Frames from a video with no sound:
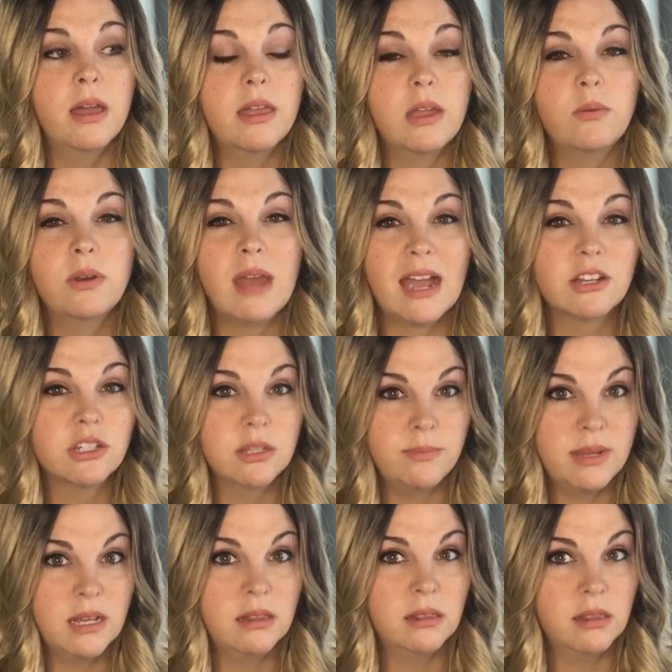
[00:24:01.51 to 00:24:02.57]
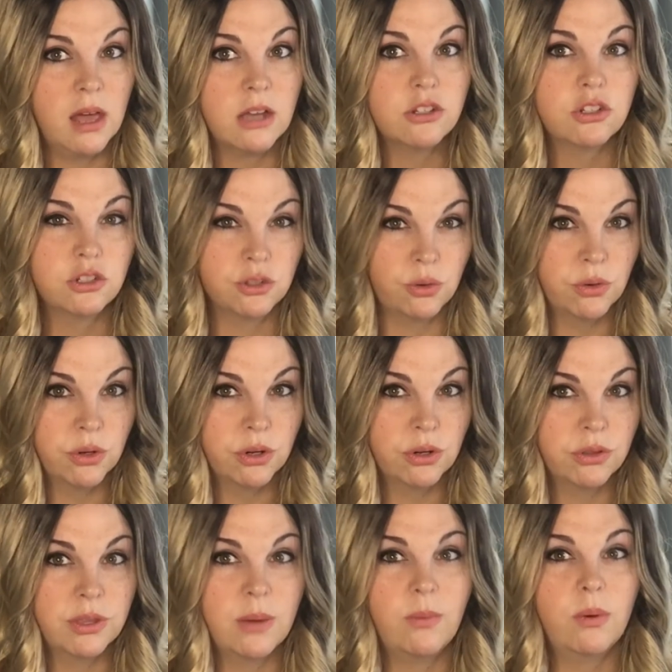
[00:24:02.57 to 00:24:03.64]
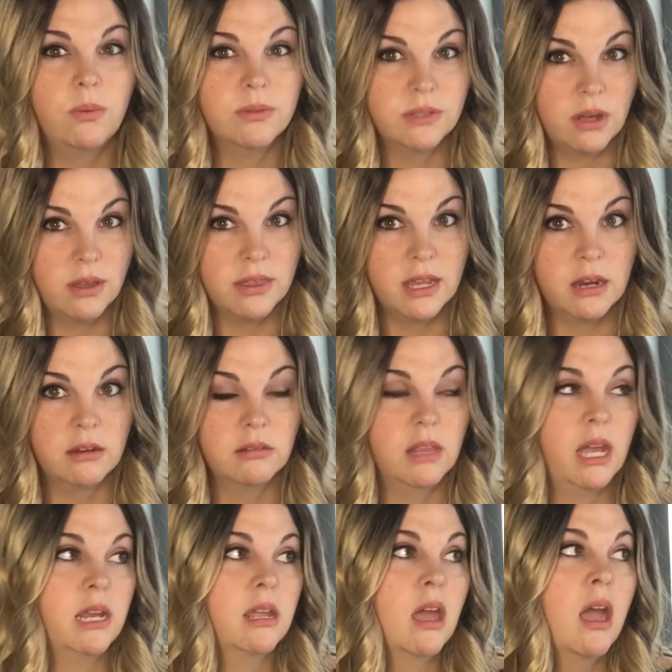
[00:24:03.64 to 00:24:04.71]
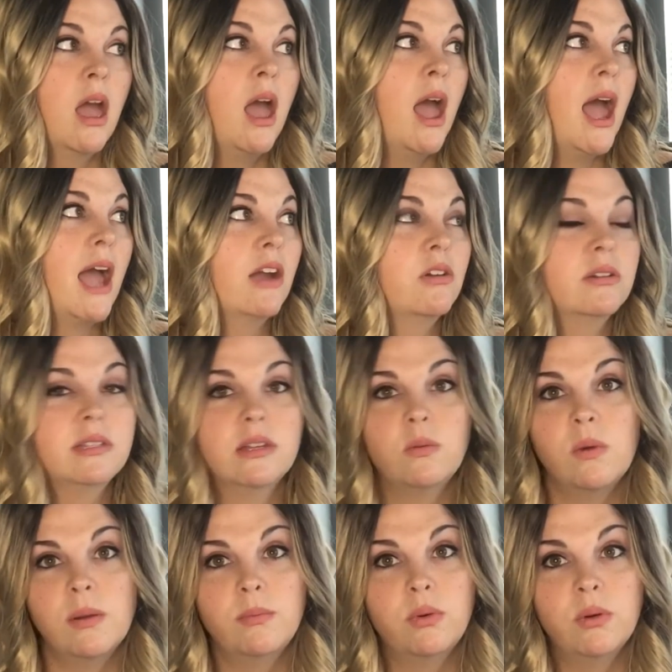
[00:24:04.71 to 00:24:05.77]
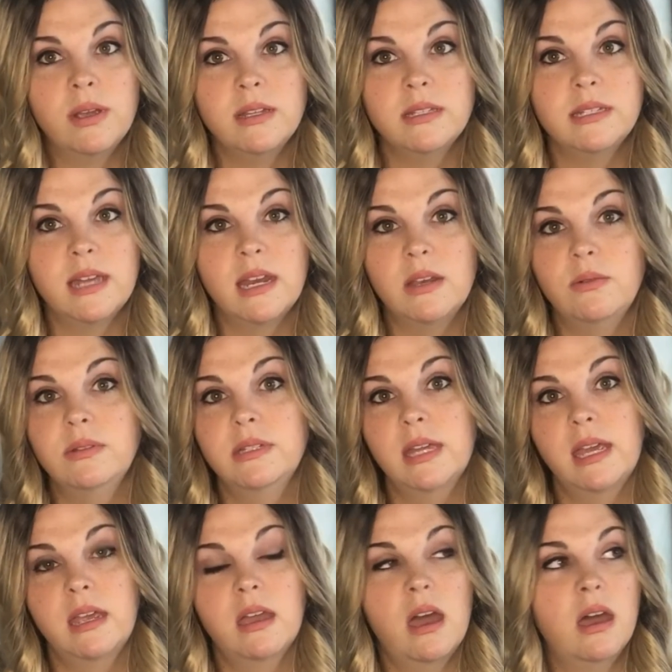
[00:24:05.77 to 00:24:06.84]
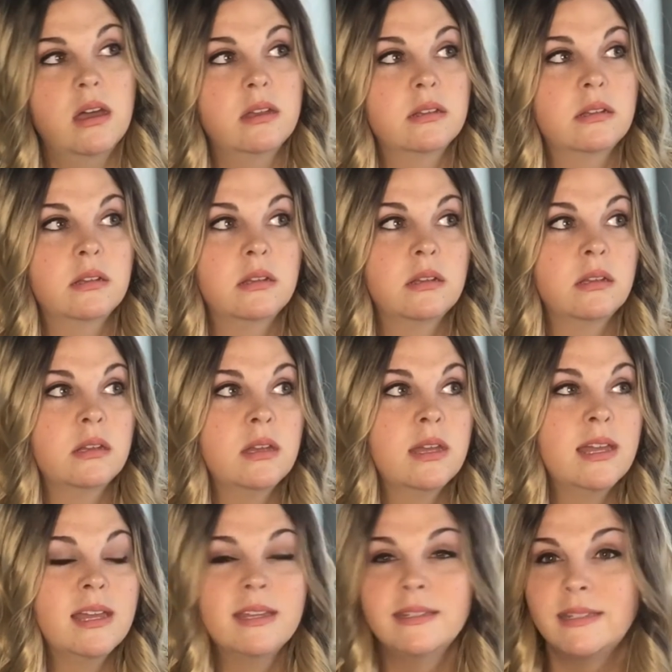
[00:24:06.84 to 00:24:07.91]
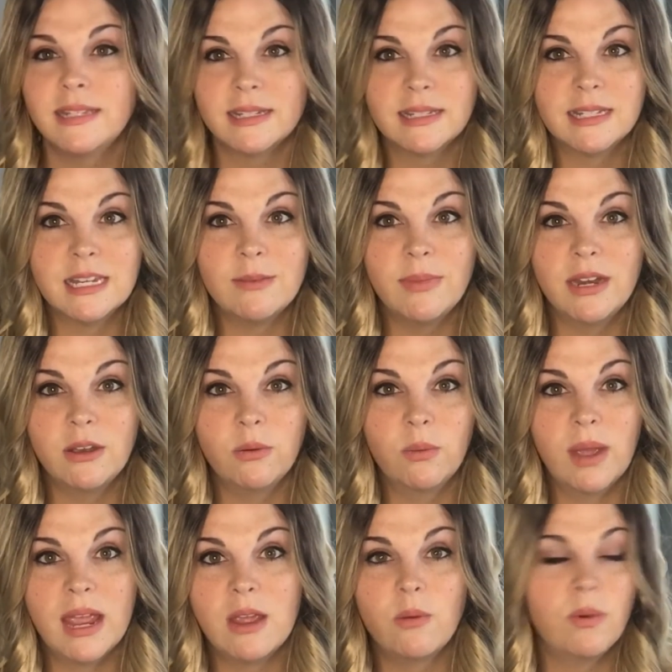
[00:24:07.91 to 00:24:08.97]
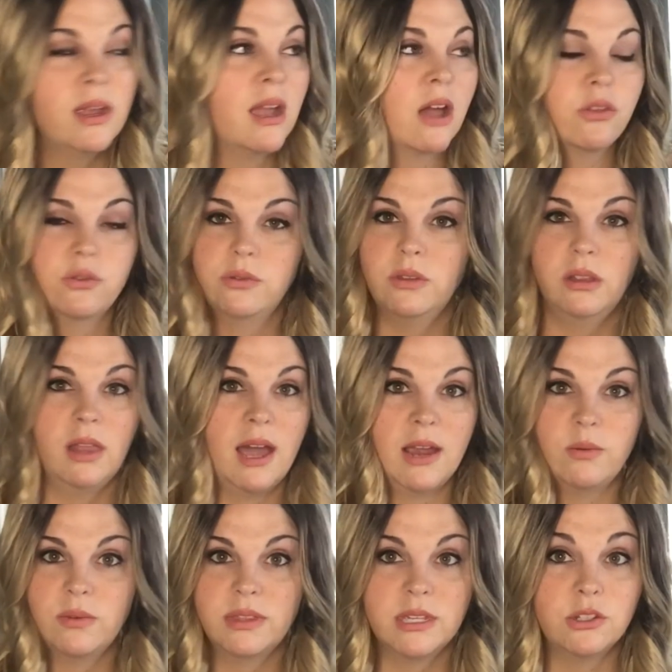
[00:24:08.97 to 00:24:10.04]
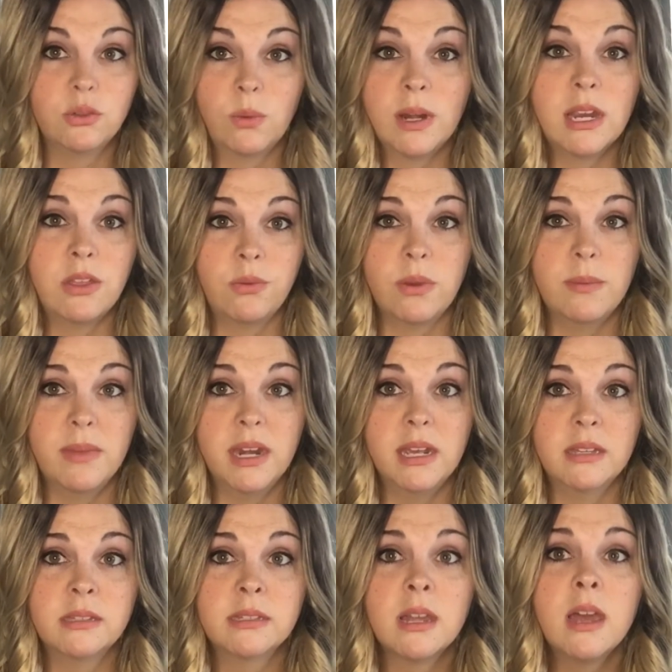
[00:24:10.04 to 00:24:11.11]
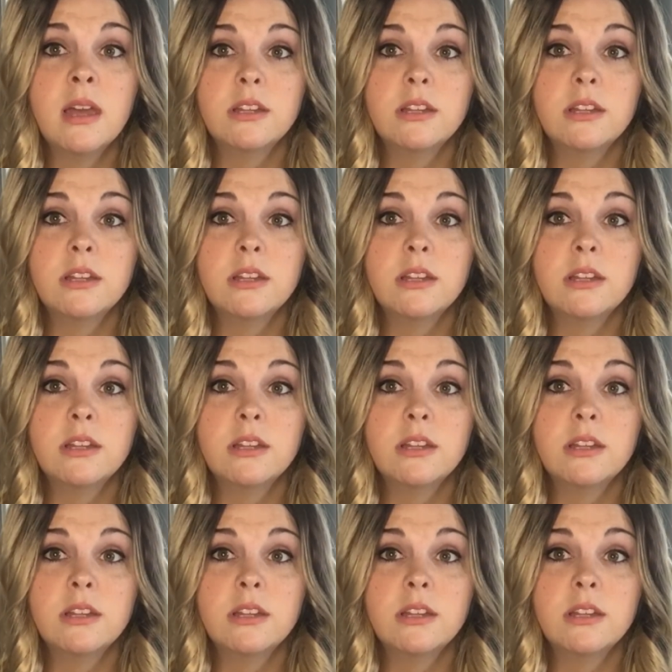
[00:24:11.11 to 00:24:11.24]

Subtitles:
It would actually be a lot shorter than what was on there. Like, Hagrid's at one point said it was like a 60-minute wait. We got through the line within 23 minutes.